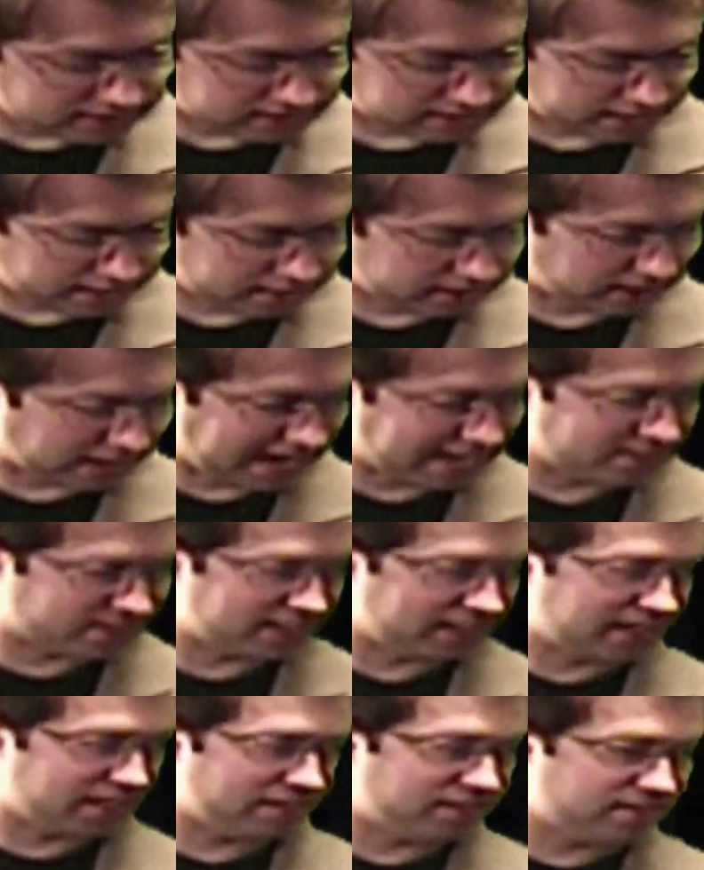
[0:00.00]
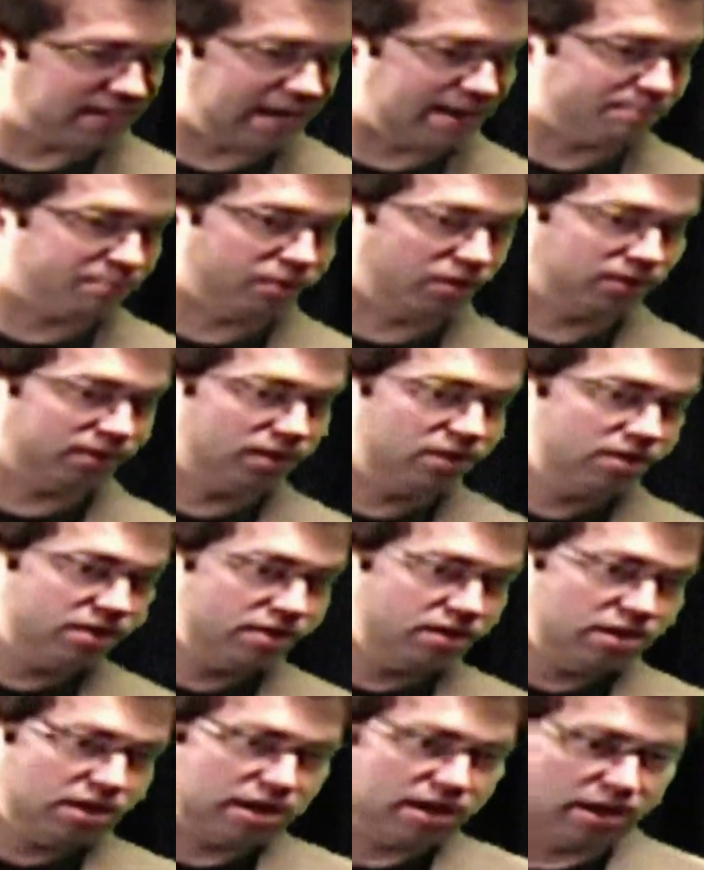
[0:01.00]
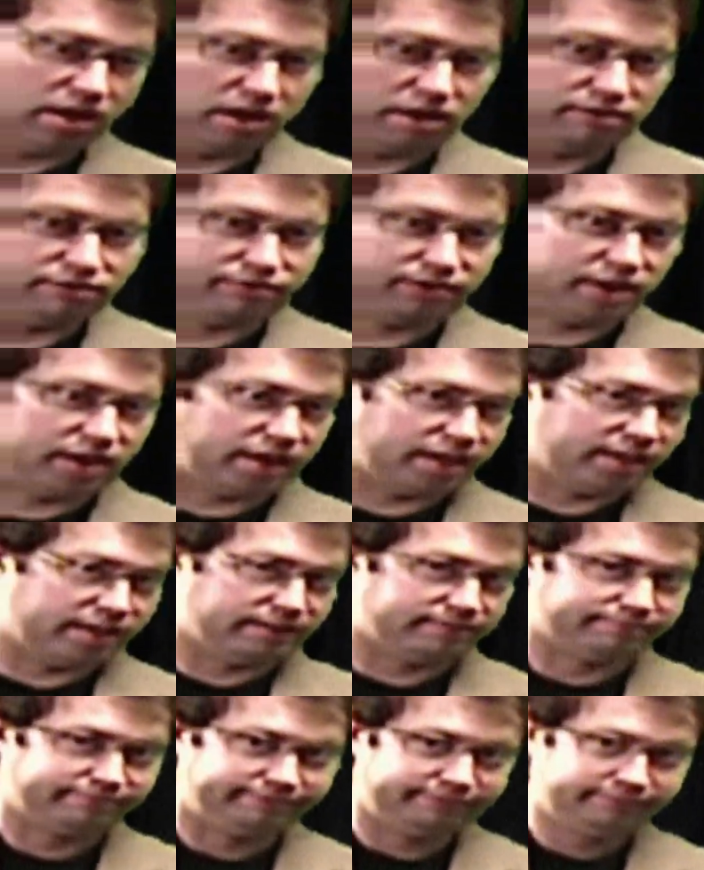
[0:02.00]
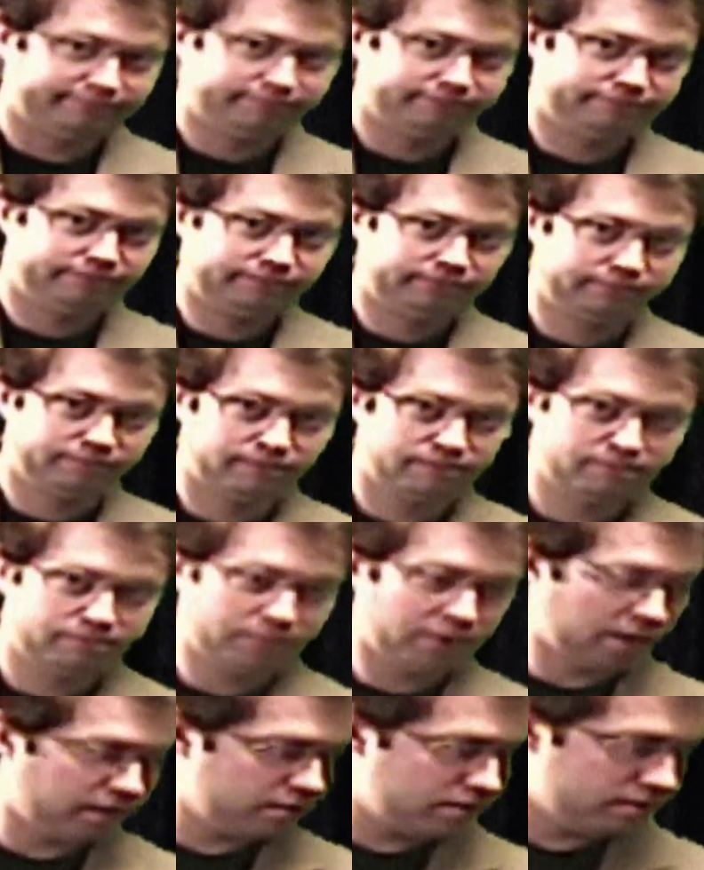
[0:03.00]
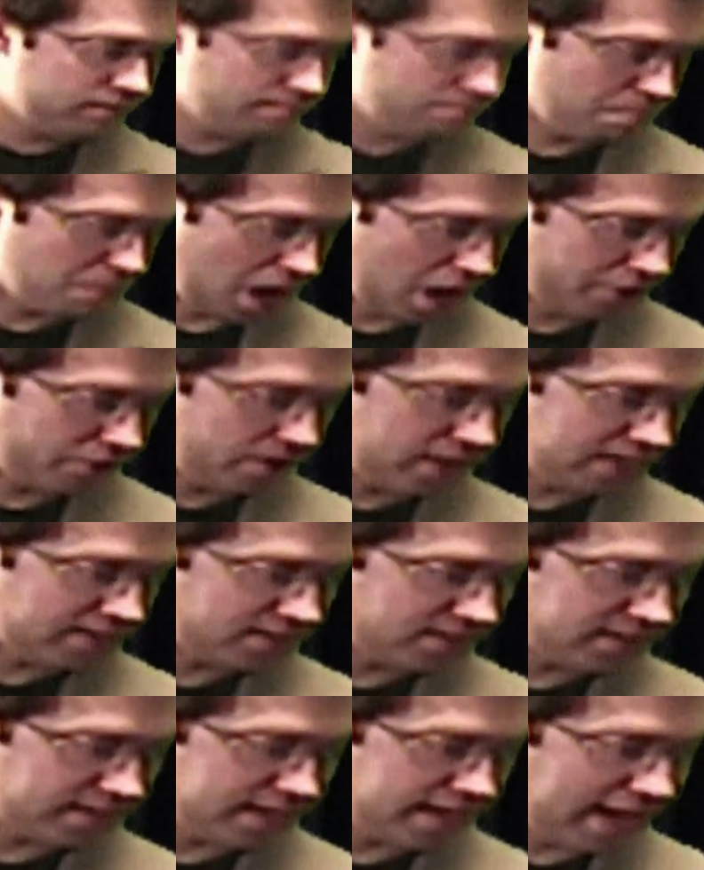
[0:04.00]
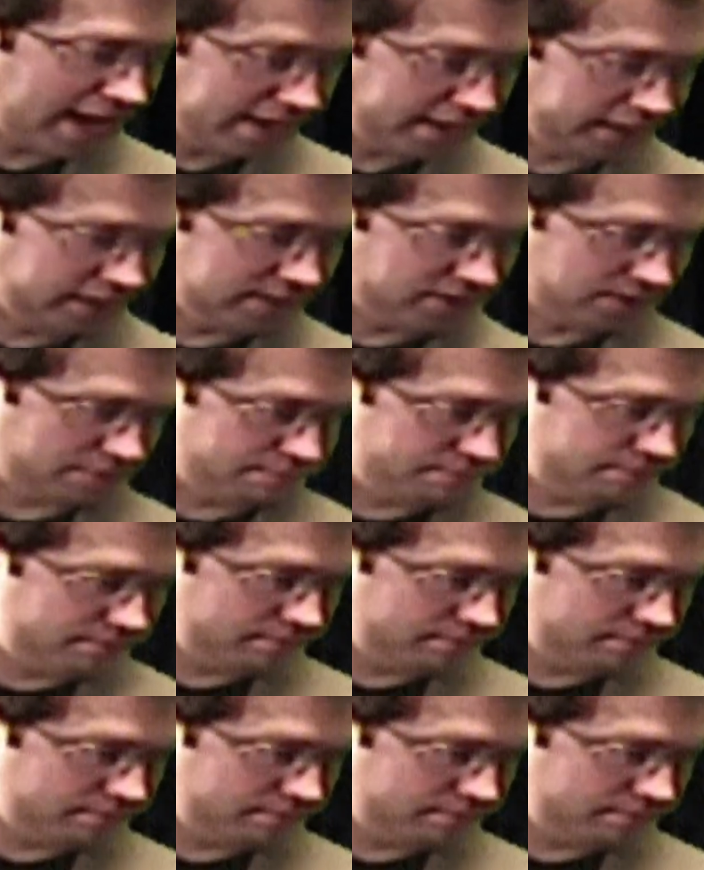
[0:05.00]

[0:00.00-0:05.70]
a classic example of um, modernist nihilism.